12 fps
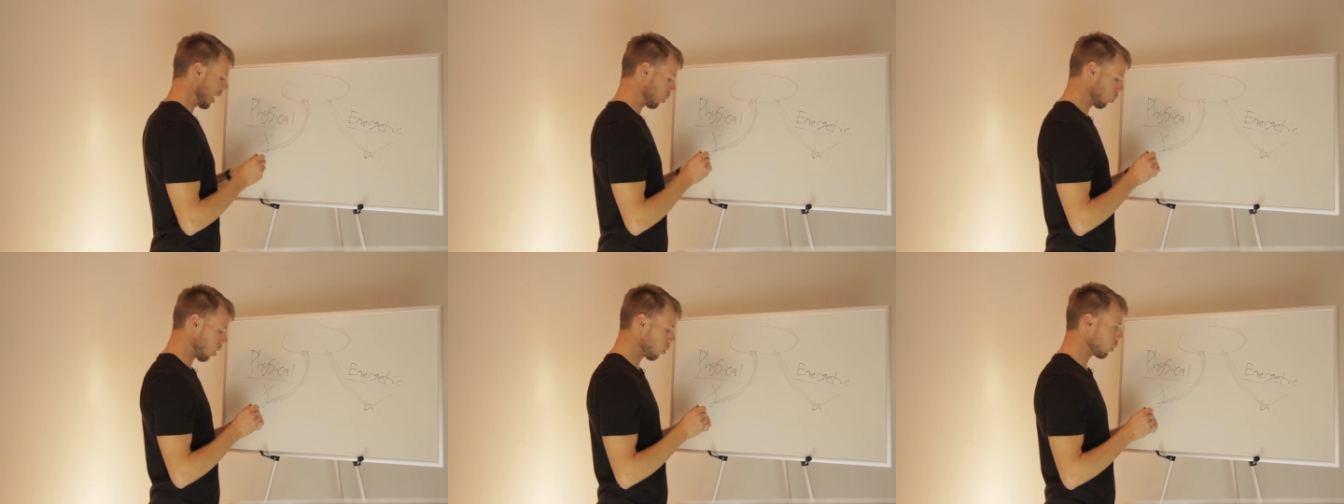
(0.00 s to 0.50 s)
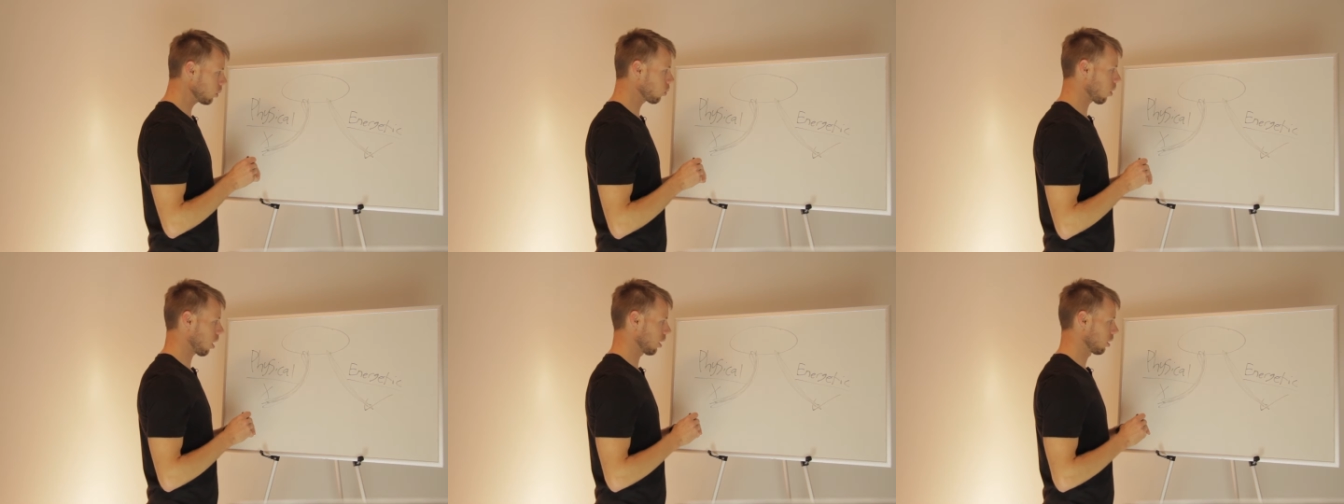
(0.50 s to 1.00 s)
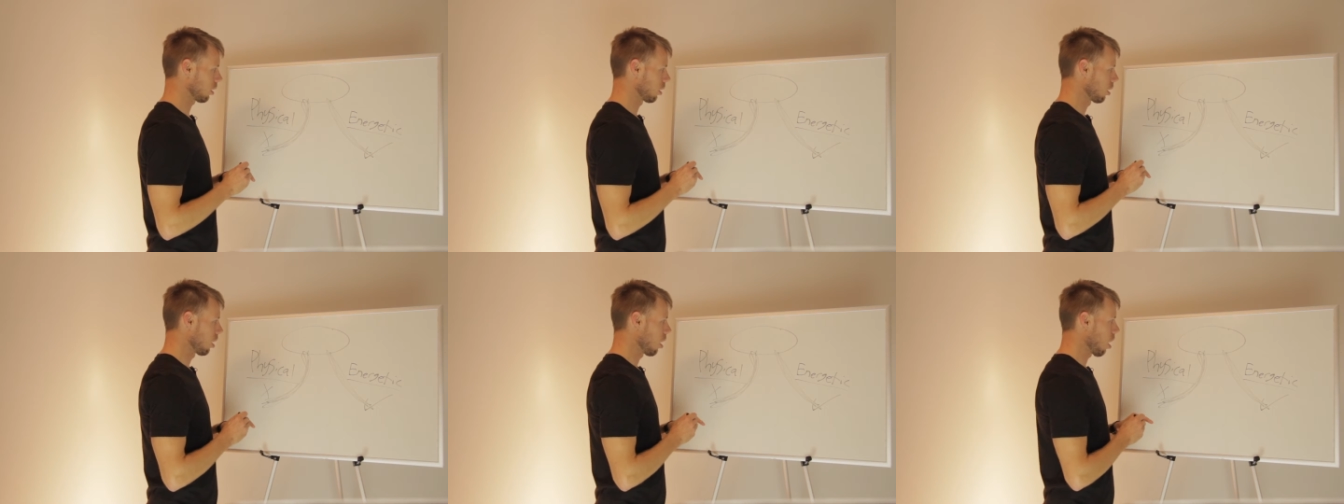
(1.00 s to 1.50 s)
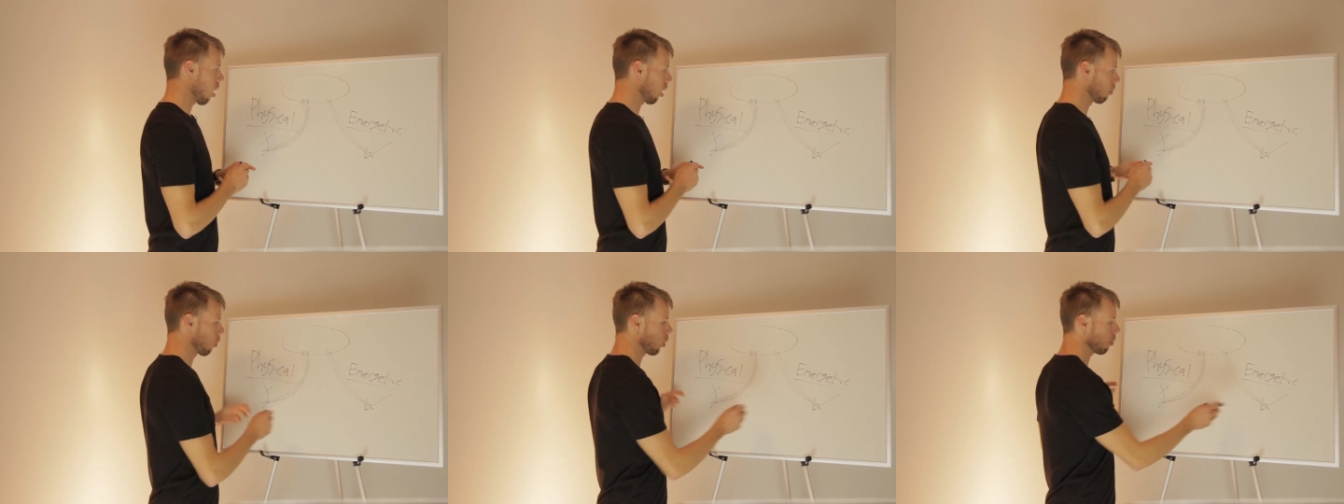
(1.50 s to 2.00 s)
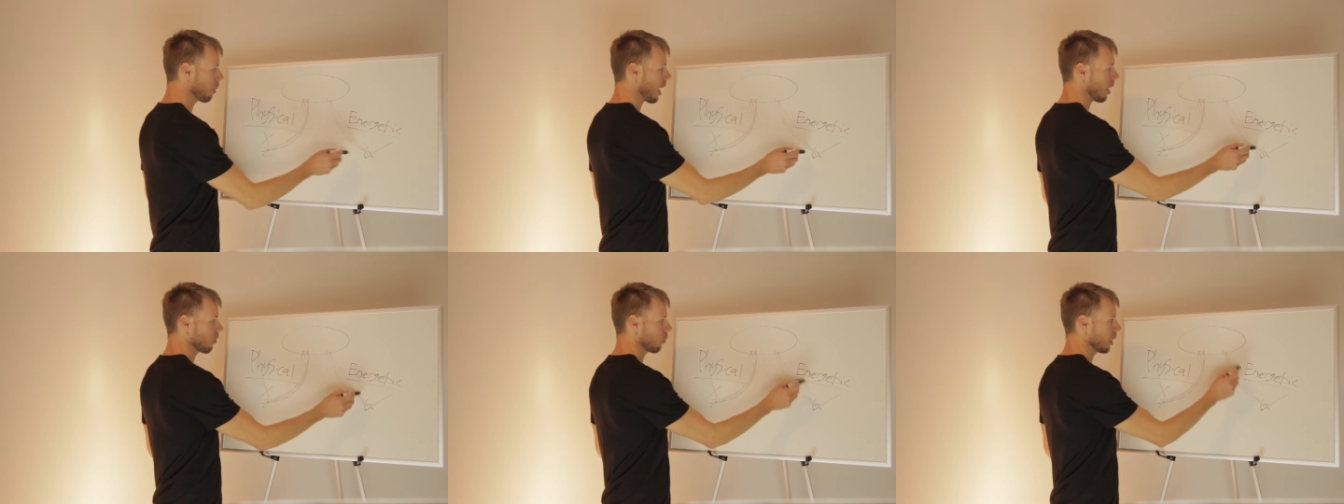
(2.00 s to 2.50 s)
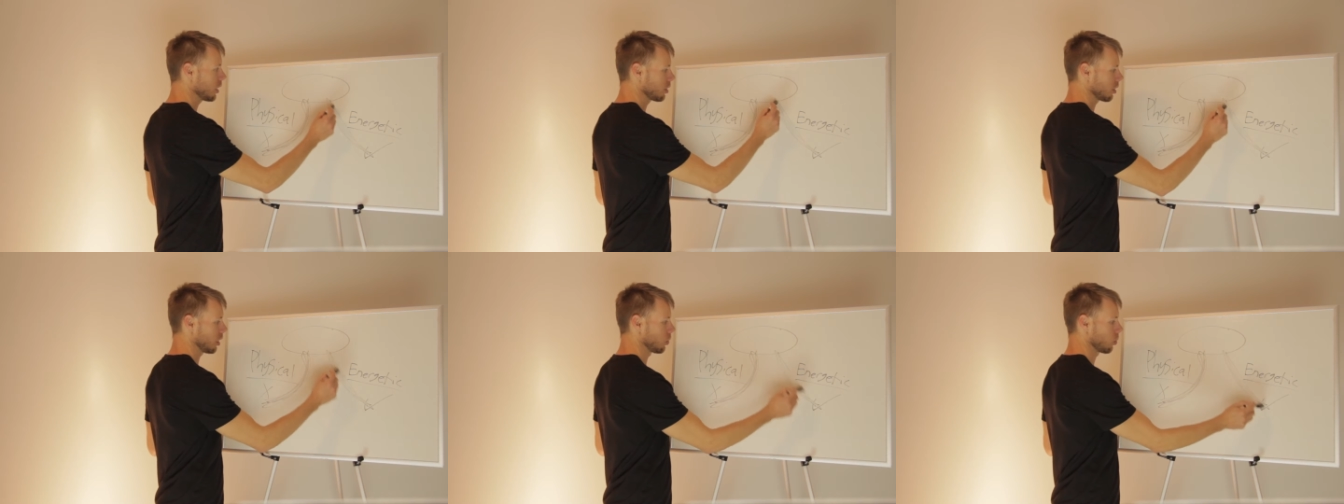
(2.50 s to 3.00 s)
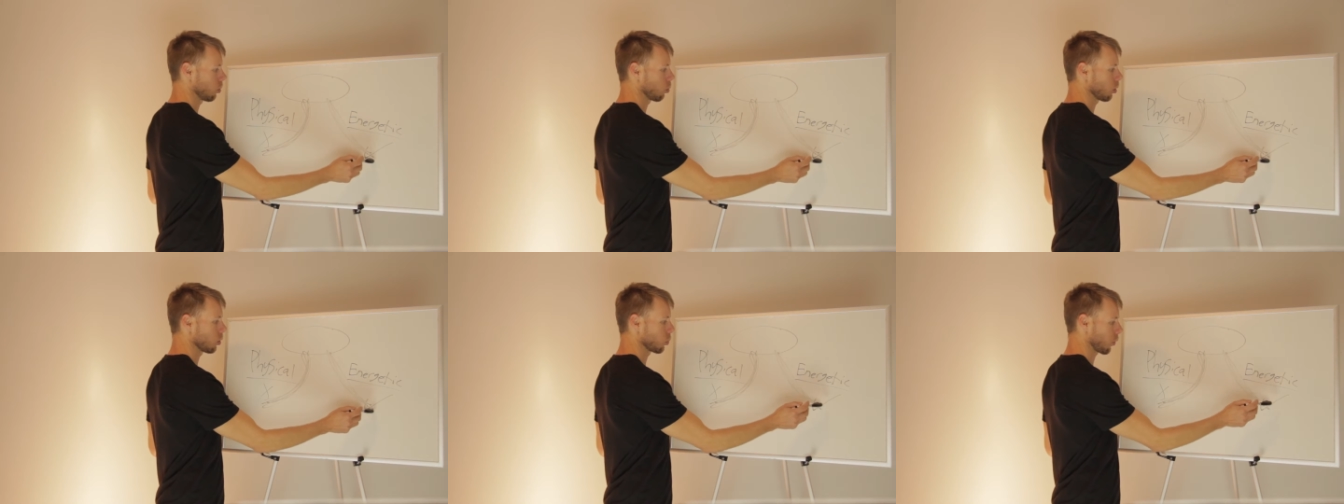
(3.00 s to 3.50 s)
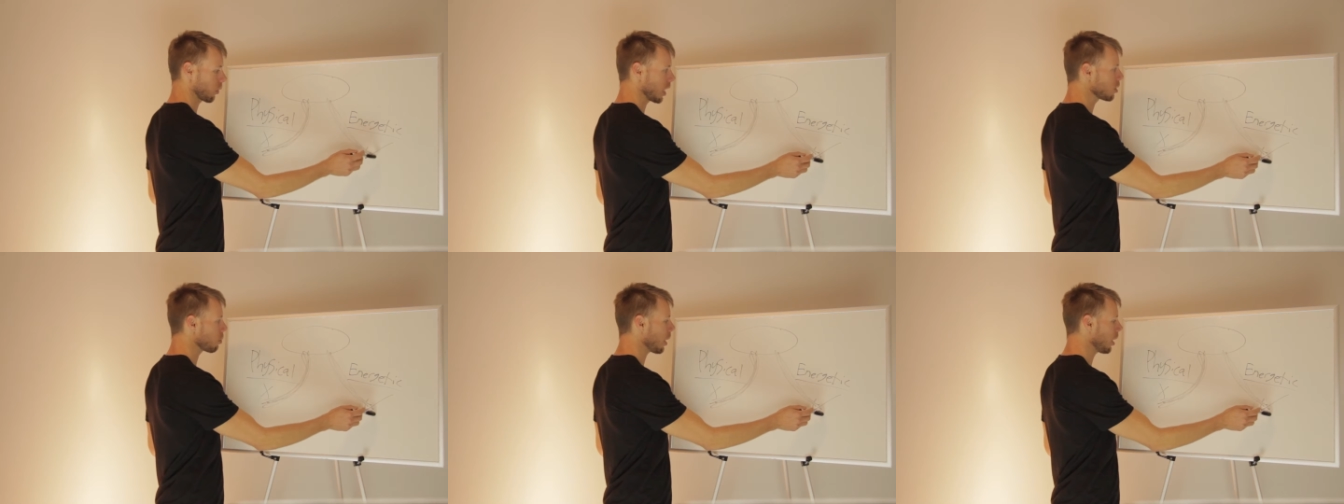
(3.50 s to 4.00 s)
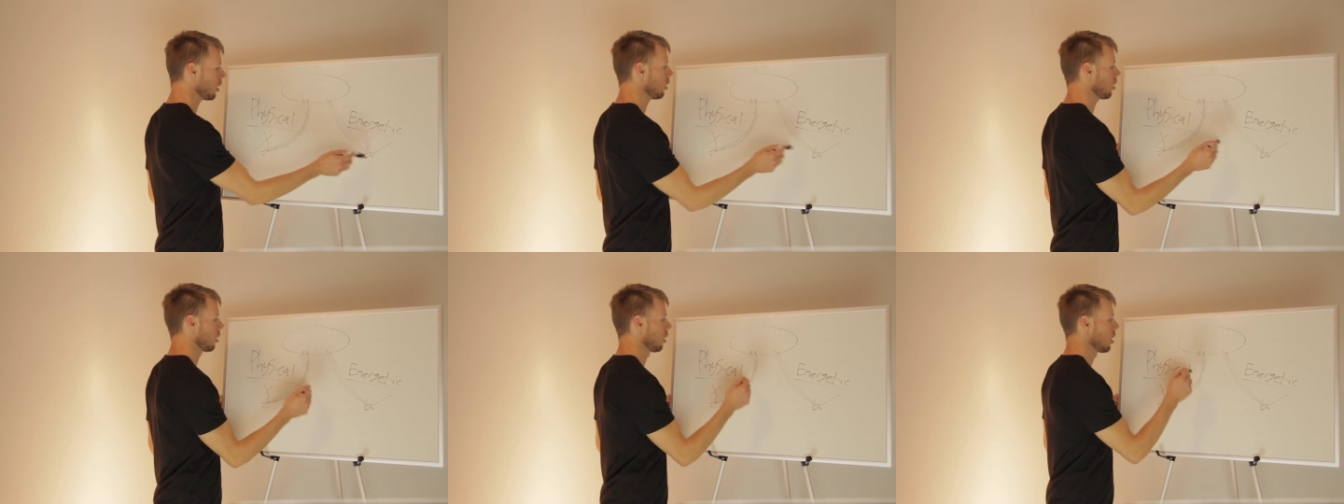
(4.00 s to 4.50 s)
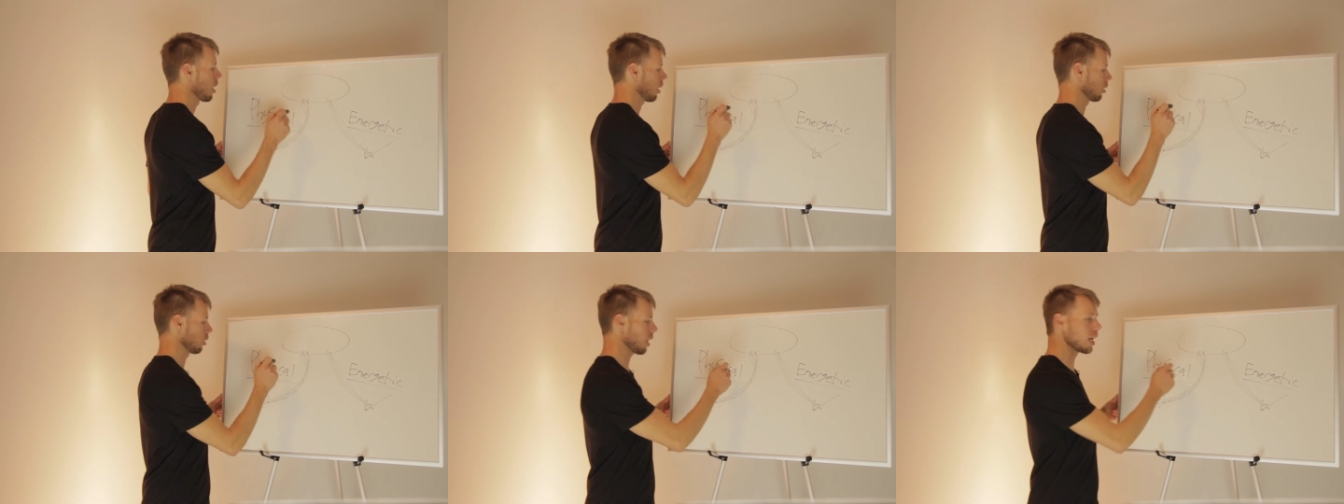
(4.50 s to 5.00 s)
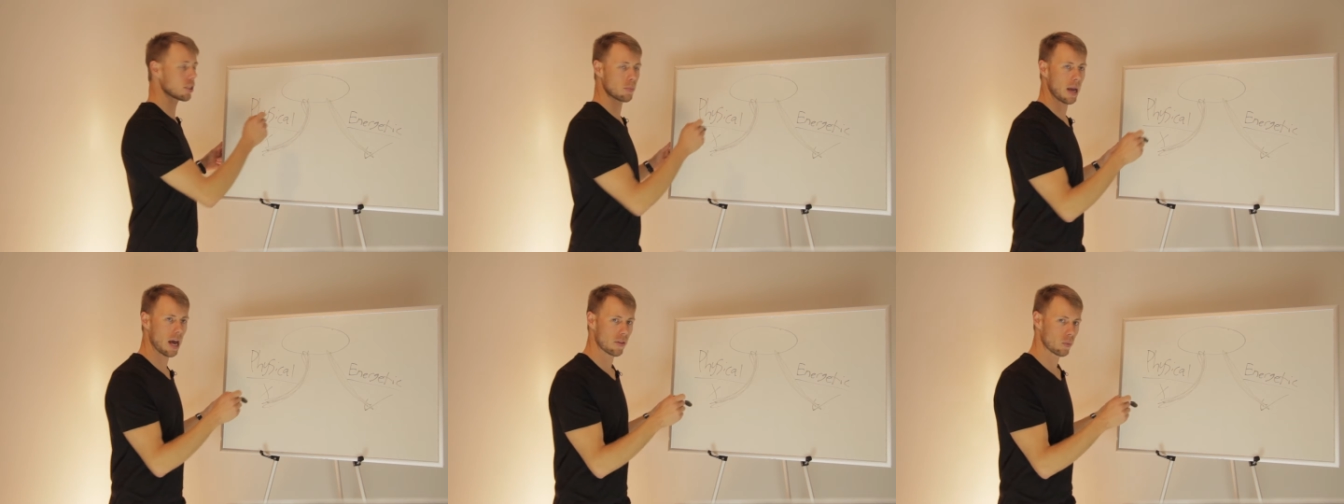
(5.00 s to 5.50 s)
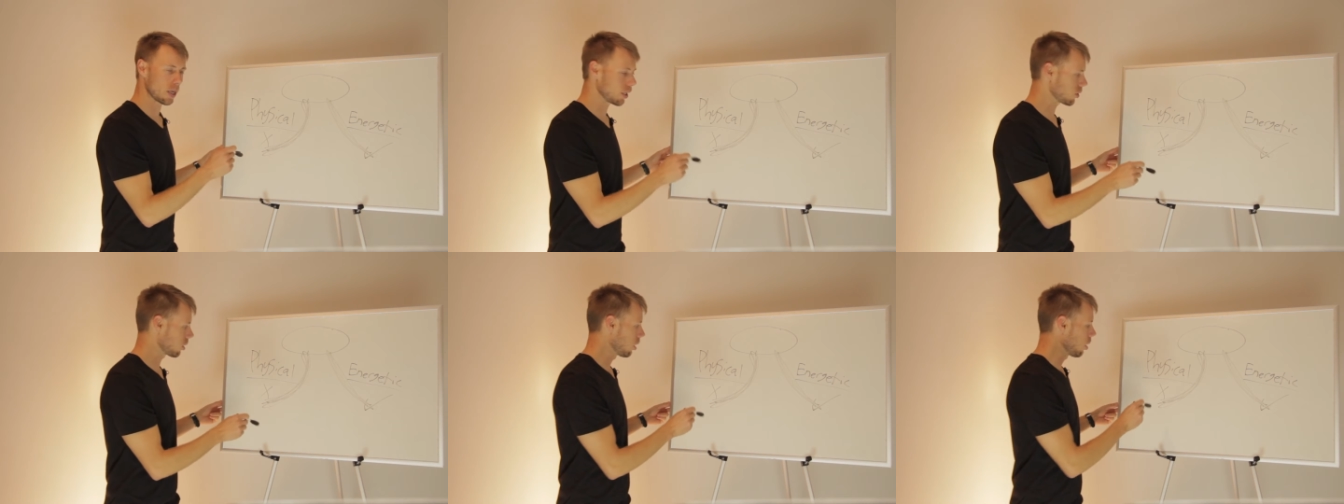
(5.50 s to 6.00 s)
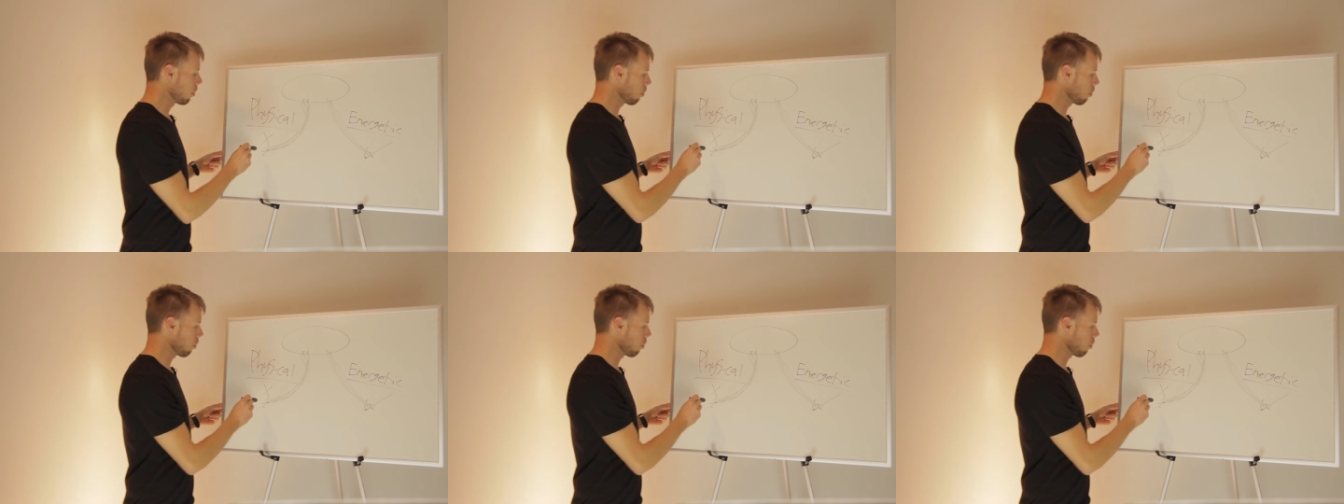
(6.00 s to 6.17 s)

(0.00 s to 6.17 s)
And what we want are more pathways into a world with less pain and less pathways